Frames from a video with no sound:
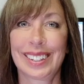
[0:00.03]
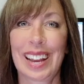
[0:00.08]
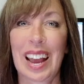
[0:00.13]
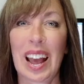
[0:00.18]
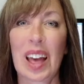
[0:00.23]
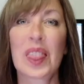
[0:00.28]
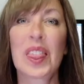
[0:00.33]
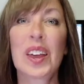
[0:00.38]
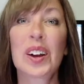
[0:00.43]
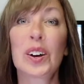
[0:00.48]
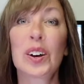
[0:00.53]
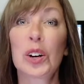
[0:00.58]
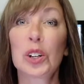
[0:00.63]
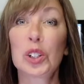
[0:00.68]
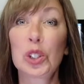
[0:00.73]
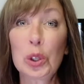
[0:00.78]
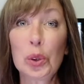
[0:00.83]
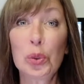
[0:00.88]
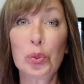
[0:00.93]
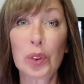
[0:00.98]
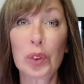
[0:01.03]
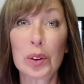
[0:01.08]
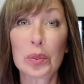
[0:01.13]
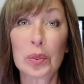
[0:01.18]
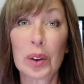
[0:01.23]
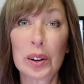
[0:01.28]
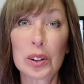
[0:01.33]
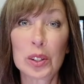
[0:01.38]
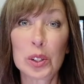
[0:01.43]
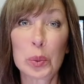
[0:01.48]
There are two
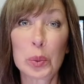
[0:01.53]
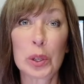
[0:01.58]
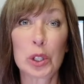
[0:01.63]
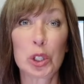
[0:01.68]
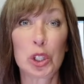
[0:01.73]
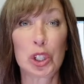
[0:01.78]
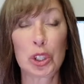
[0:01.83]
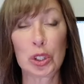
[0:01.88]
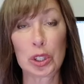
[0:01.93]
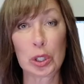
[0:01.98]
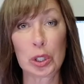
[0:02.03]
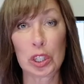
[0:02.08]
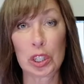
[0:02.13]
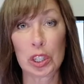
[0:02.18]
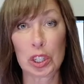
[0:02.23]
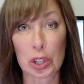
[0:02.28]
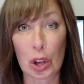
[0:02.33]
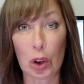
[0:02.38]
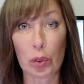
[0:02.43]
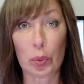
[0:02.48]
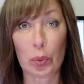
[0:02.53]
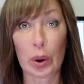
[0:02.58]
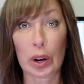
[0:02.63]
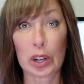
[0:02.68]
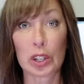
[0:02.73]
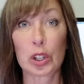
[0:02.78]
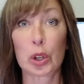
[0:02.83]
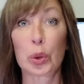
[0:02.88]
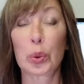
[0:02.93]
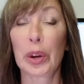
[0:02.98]
frontrunners when choosing software to
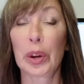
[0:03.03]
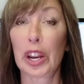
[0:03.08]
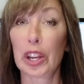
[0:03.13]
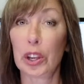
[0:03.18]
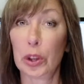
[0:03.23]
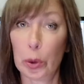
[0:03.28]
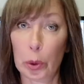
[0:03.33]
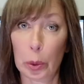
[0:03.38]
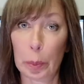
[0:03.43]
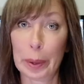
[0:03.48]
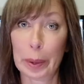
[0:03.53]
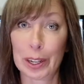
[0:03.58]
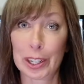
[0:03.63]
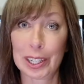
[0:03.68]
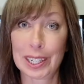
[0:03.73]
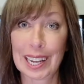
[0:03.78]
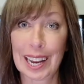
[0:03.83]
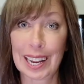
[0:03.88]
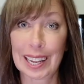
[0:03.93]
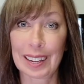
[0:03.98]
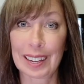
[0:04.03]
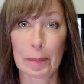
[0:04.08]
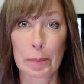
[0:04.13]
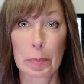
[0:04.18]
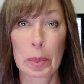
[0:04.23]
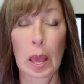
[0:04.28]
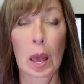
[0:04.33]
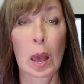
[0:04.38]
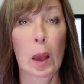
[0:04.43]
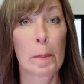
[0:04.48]
create your pitch deck:
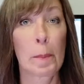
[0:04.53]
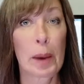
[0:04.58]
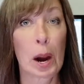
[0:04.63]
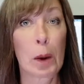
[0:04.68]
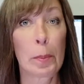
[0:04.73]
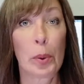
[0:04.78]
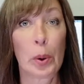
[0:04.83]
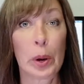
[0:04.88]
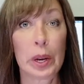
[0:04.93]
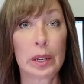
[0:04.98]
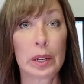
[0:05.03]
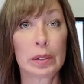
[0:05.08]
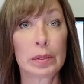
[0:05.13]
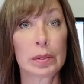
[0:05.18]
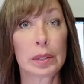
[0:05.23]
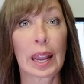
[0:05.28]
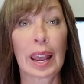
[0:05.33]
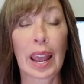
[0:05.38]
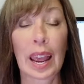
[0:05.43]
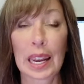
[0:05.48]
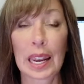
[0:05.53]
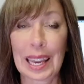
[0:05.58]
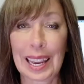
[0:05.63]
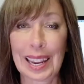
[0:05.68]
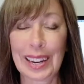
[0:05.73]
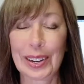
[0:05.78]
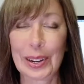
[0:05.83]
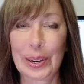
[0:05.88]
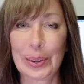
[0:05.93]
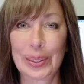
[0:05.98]
PowerPoint and
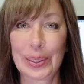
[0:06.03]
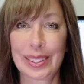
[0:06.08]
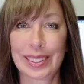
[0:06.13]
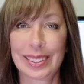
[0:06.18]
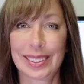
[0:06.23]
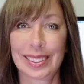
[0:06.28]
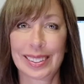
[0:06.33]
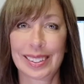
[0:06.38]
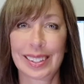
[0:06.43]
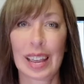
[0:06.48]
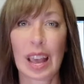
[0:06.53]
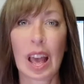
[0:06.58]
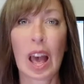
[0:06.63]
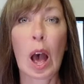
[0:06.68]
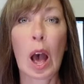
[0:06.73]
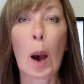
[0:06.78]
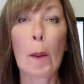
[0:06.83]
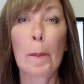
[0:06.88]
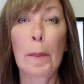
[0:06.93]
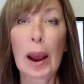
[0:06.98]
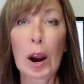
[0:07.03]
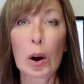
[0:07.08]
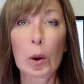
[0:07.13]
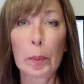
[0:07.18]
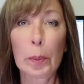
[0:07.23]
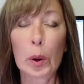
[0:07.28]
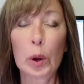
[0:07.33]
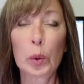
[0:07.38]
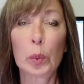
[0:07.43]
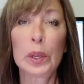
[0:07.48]
Keynote.
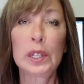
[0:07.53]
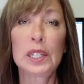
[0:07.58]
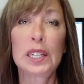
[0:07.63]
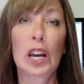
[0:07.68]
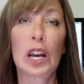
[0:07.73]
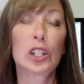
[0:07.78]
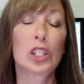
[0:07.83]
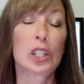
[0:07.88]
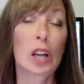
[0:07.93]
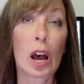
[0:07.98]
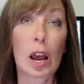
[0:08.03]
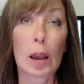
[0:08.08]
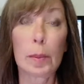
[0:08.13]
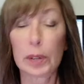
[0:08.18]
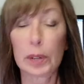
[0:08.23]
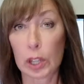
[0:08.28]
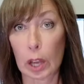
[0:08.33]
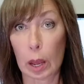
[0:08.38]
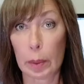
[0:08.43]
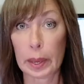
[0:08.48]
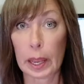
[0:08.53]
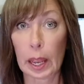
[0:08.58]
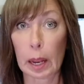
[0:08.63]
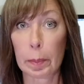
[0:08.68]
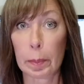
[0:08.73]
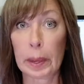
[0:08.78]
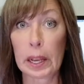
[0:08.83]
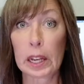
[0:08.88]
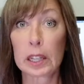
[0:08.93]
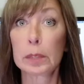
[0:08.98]
PowerPoint wins out time and time again
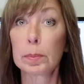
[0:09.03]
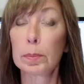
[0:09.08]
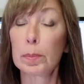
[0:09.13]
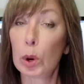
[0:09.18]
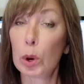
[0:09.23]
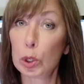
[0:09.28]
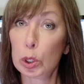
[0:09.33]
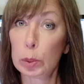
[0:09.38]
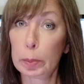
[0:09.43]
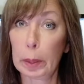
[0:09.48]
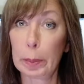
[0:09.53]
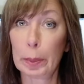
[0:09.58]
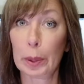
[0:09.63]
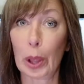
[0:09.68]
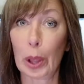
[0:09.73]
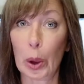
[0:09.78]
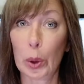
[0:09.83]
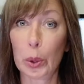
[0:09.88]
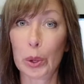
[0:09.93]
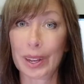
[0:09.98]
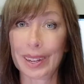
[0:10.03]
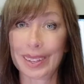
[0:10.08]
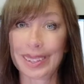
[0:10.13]
because most people own it,